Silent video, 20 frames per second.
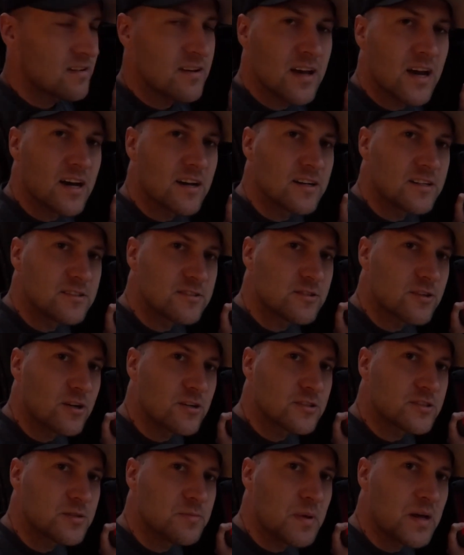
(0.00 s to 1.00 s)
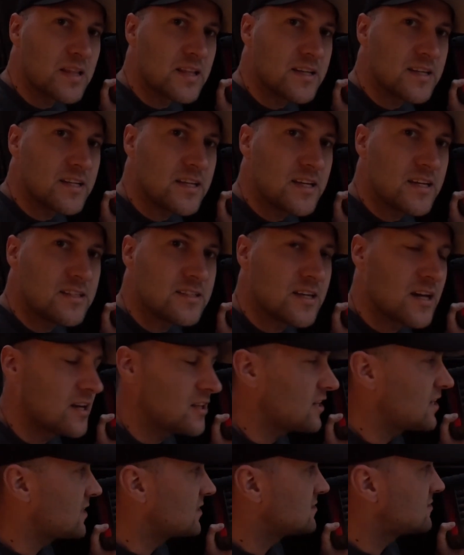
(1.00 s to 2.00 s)
how to install some LED tail
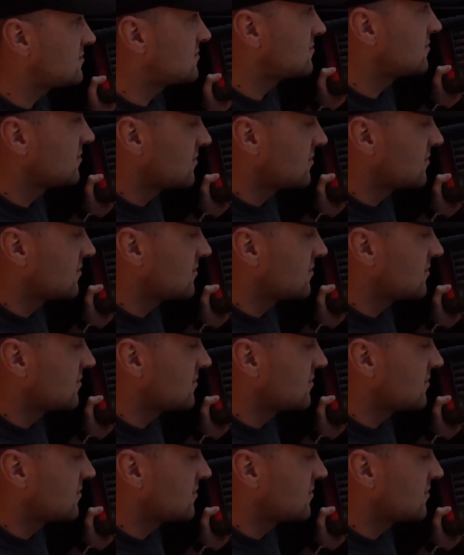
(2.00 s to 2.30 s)
lights.